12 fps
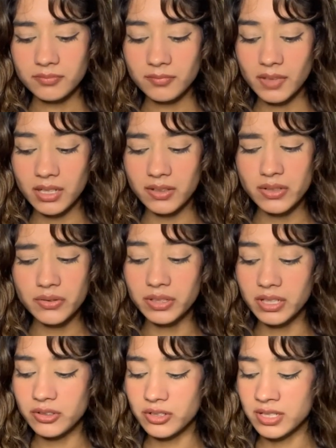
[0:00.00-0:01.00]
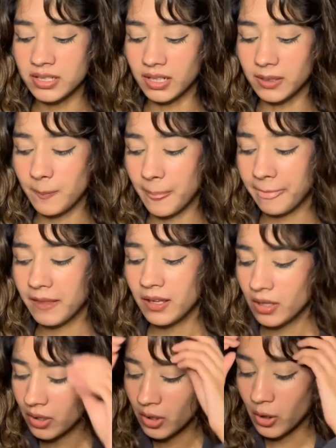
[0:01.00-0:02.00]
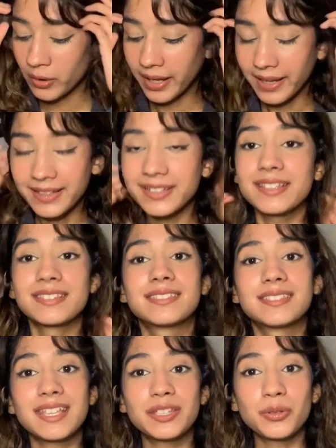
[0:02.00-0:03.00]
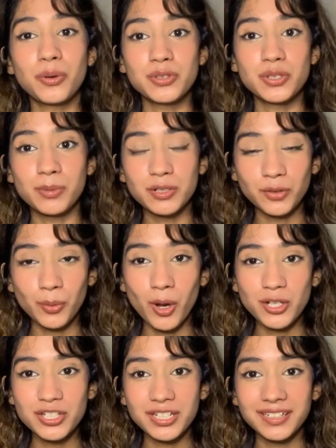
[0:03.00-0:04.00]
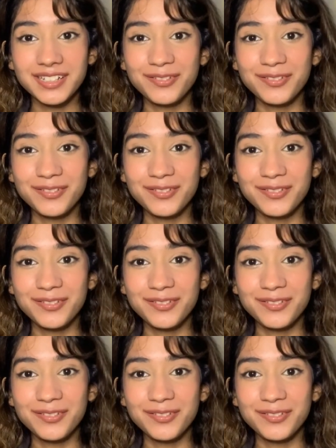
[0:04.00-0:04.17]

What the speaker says: That's really interesting. Okay, thank you all so much for watching.